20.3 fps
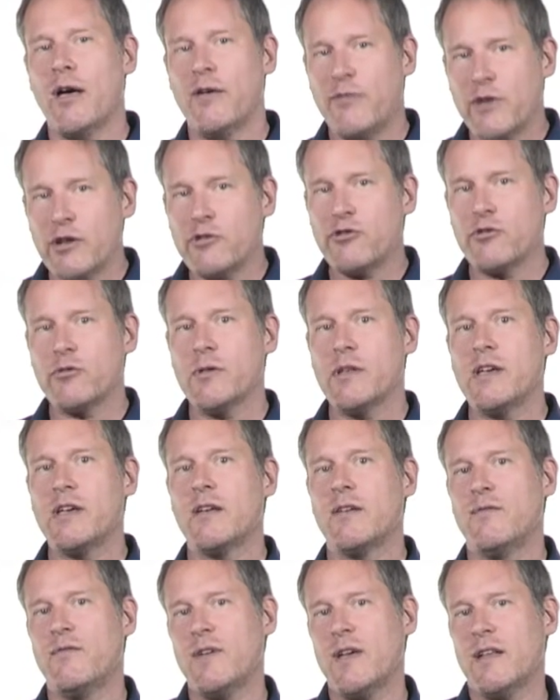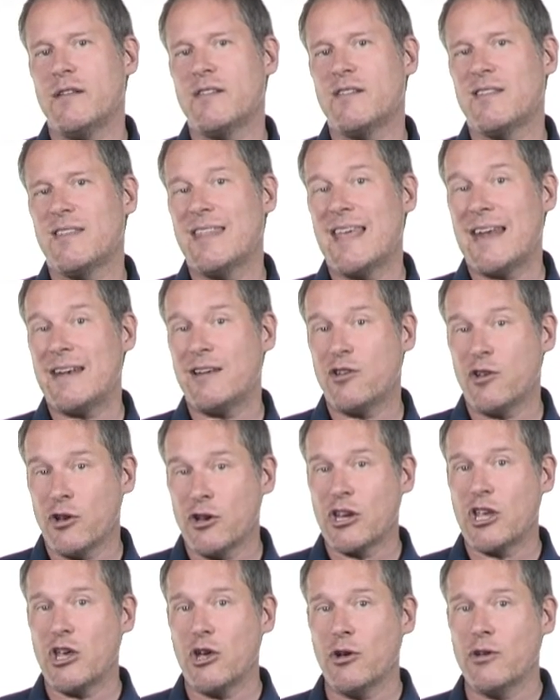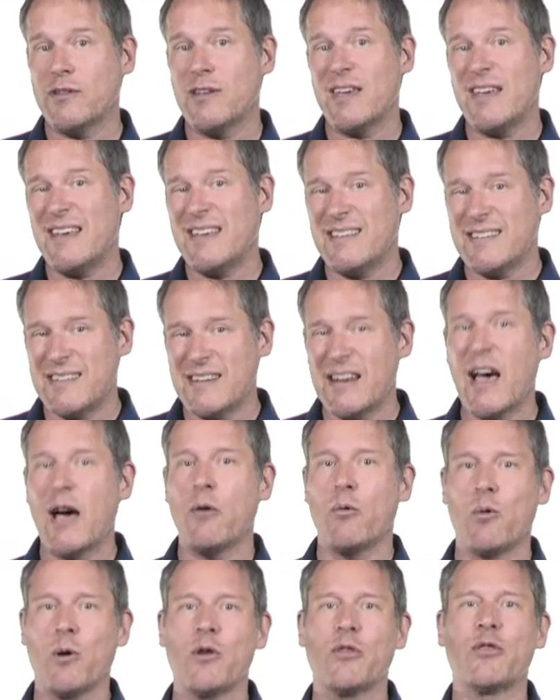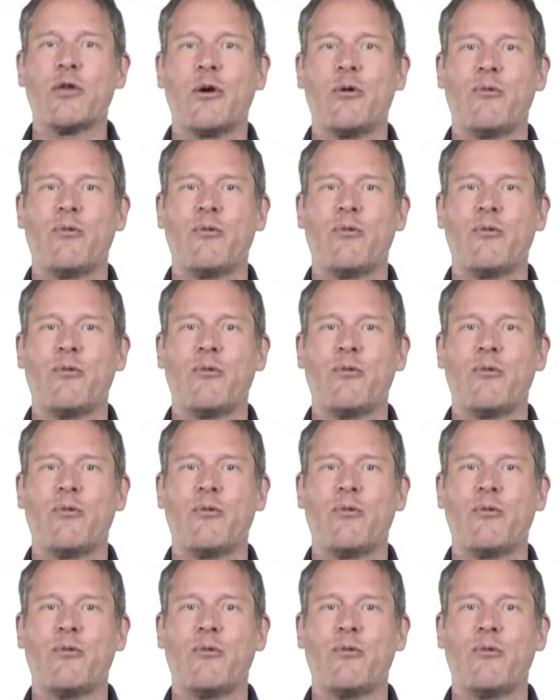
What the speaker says: eventually convinced that Don Quixote is not worth